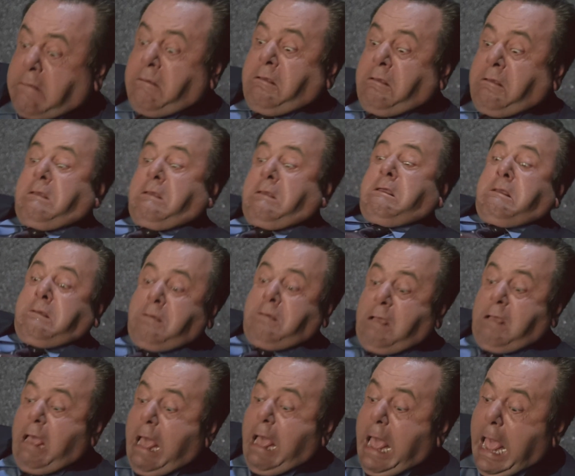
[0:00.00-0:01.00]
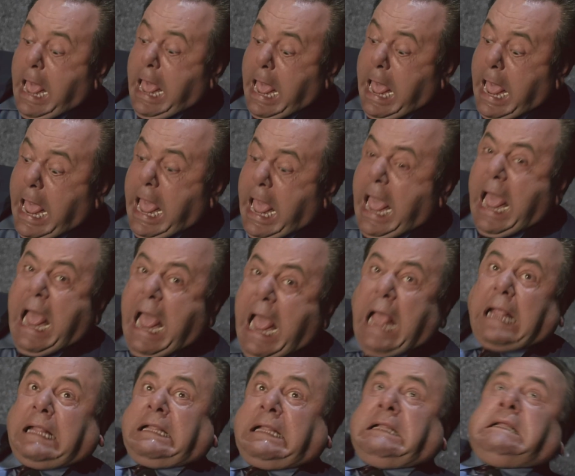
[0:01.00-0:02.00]
his balls after a few rounds of
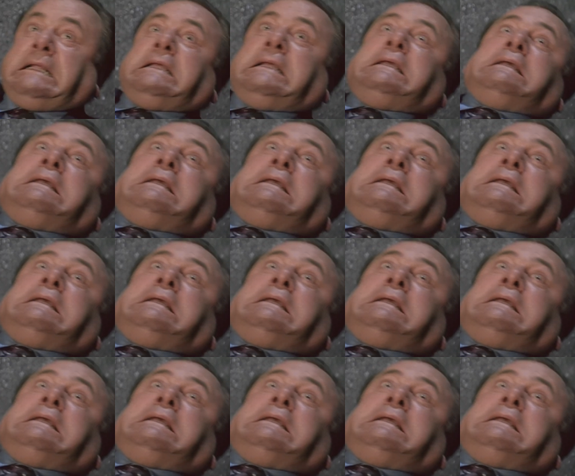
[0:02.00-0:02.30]
confrontation